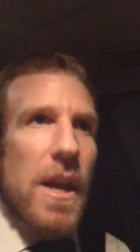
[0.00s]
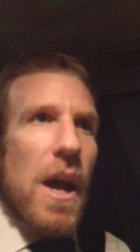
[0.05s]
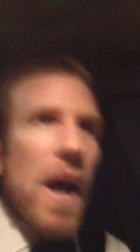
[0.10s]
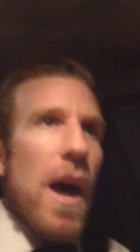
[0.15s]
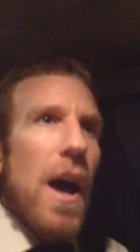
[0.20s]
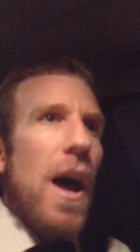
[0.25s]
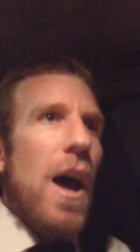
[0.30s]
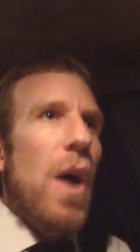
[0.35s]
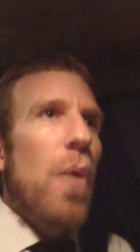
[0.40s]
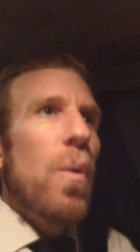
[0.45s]

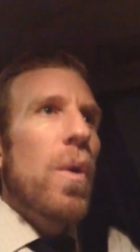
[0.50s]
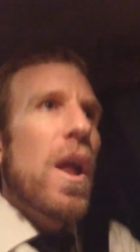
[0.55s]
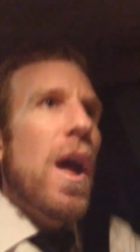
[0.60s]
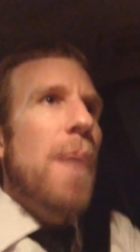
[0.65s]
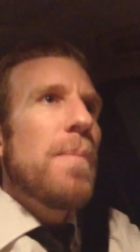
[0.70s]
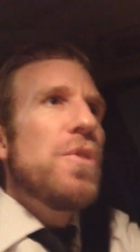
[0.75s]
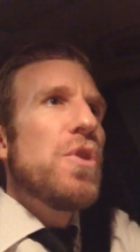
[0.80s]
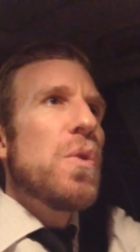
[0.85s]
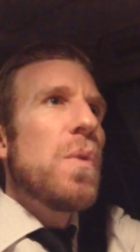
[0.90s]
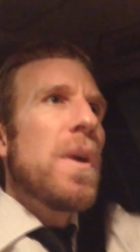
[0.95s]
uh, when
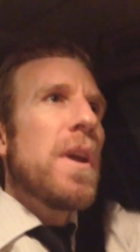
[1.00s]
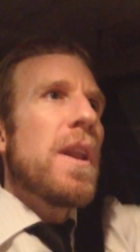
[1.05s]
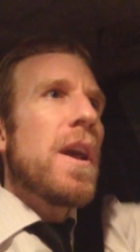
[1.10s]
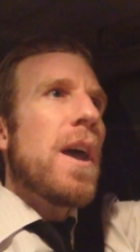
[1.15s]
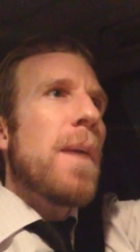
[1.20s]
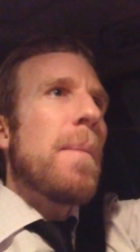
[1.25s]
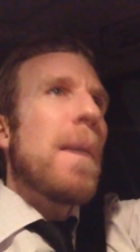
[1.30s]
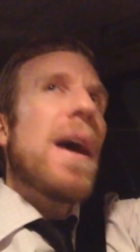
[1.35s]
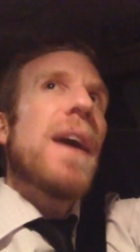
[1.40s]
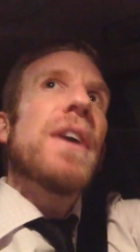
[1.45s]
I'm doing
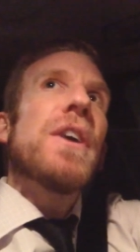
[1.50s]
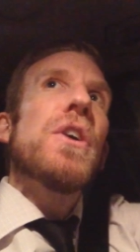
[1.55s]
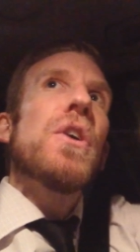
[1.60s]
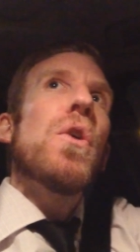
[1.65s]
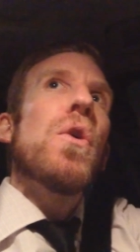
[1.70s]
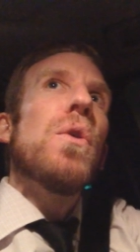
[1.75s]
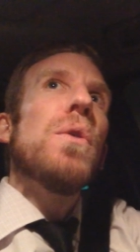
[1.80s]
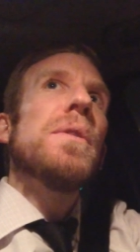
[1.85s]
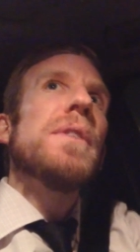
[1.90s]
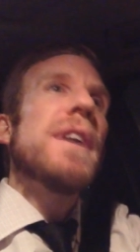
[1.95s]
uh, my good
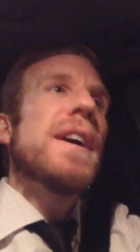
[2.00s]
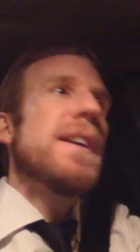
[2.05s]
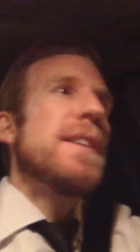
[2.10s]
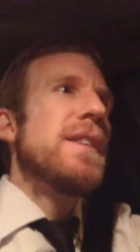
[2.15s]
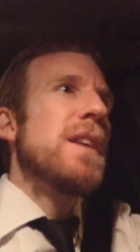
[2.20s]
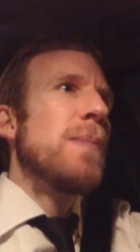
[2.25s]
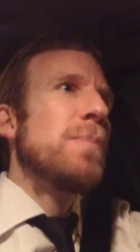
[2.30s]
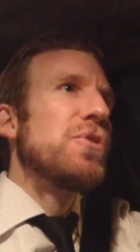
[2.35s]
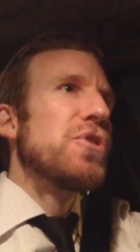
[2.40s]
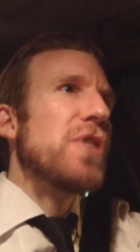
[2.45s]
old uh,
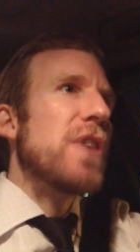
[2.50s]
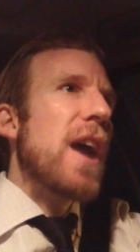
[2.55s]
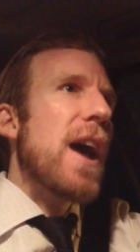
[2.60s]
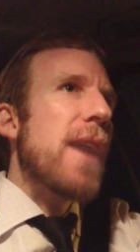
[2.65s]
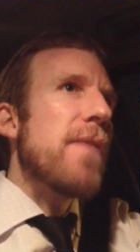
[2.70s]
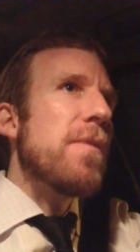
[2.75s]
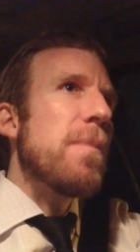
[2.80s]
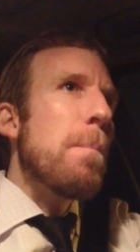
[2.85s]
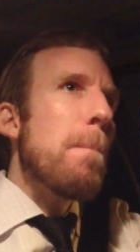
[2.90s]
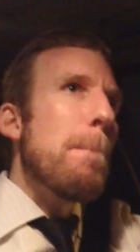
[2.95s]
dumpster
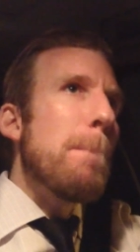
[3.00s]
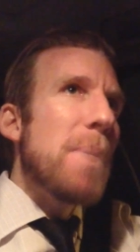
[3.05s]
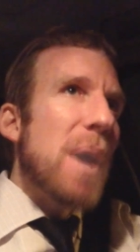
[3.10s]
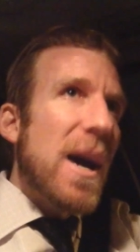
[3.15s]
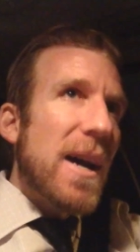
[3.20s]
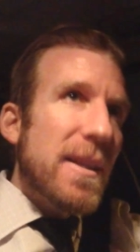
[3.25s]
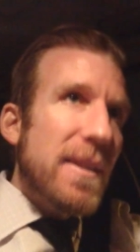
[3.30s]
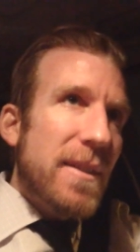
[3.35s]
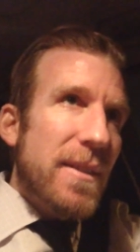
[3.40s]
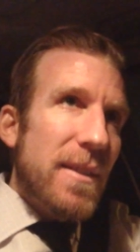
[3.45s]
diving,
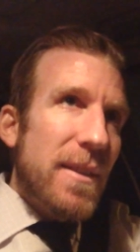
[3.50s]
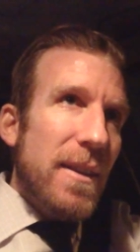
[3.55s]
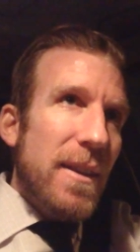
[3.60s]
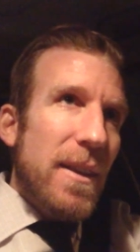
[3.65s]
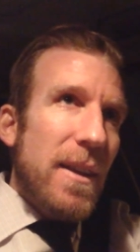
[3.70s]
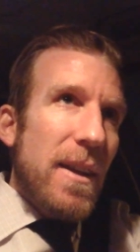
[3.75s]
but